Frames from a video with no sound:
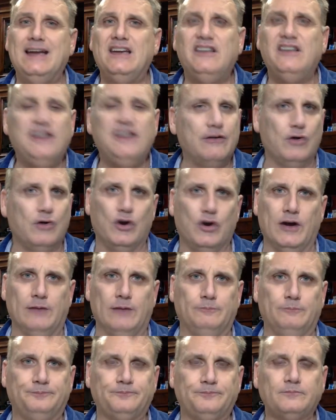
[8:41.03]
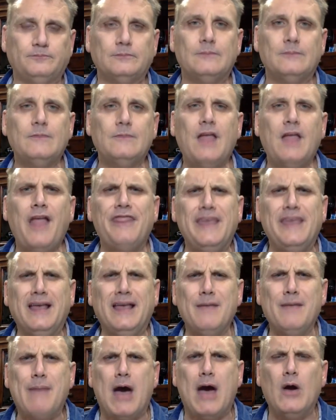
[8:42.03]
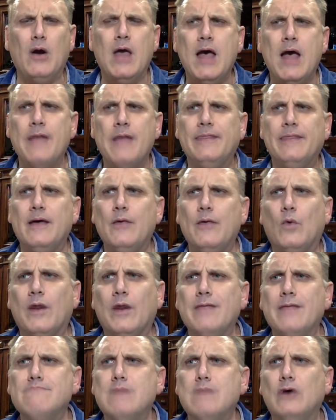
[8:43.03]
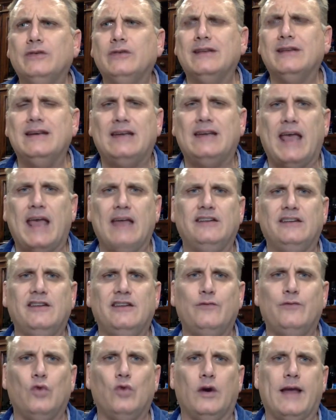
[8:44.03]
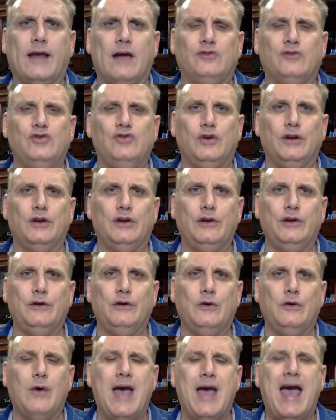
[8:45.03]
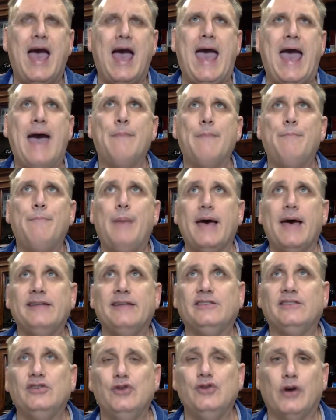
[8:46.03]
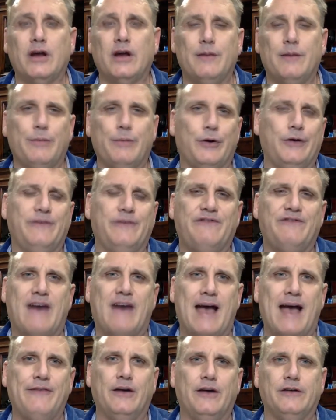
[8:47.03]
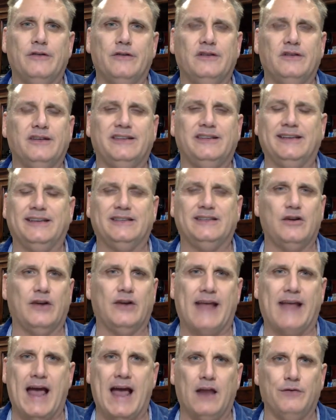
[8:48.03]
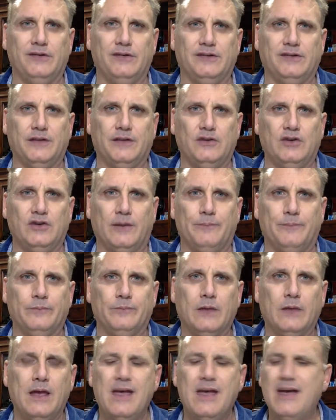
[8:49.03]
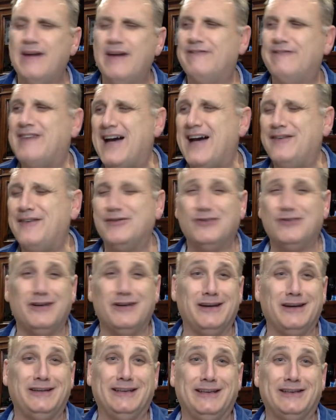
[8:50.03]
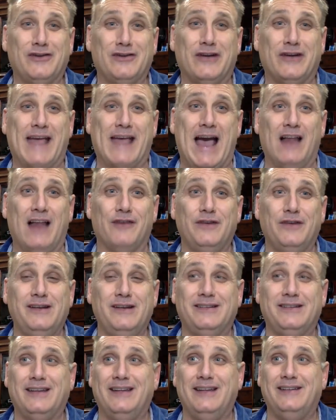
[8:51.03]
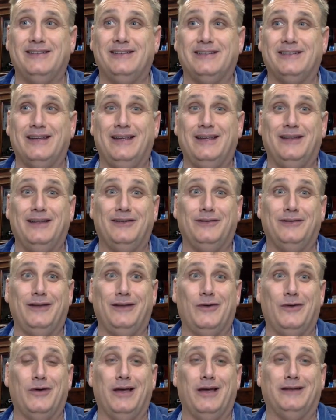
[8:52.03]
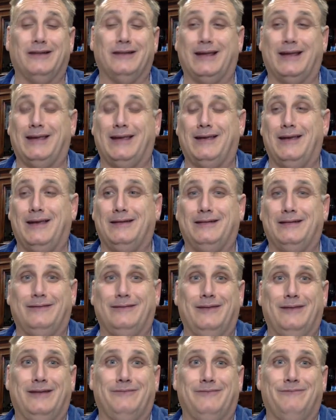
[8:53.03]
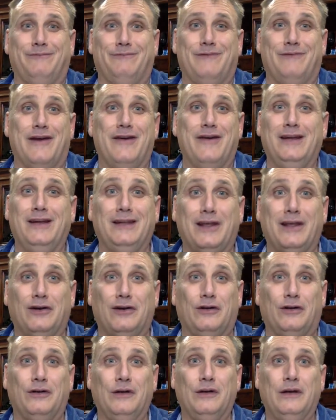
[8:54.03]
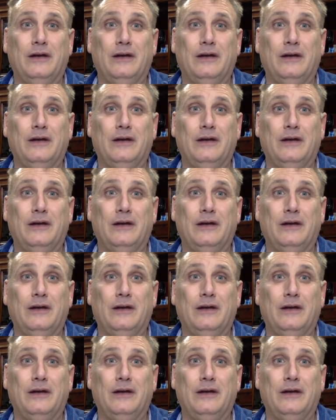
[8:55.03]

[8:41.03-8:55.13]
Zero good. Think about one of the most intensive workouts you can do. At best, you're going to burn 500 to 600 calories at the gym. 500 to 600 calories is it's very little.